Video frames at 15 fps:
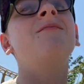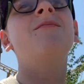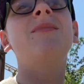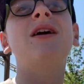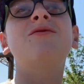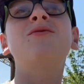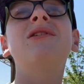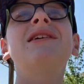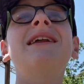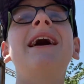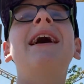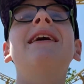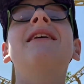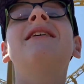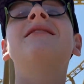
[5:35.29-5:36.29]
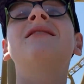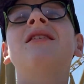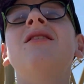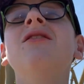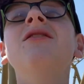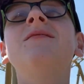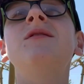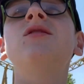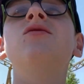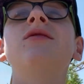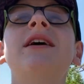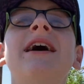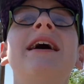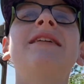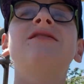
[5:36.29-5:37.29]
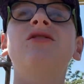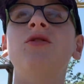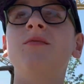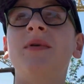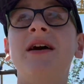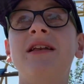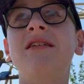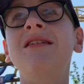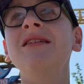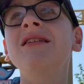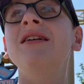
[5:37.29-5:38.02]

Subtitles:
But we're going to head over to Caterpillar.